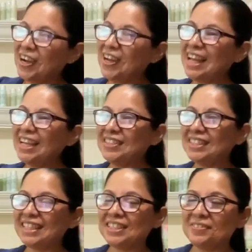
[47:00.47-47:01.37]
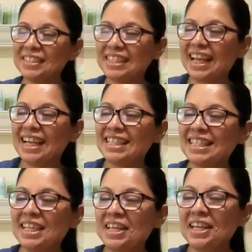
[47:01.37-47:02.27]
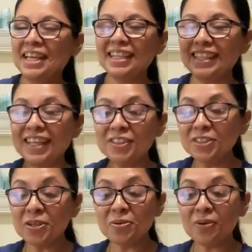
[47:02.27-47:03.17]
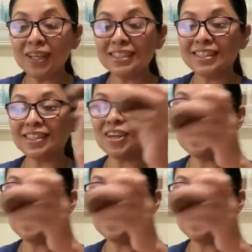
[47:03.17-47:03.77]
Hola, Lucy, ¿cómo estás? I don't know what's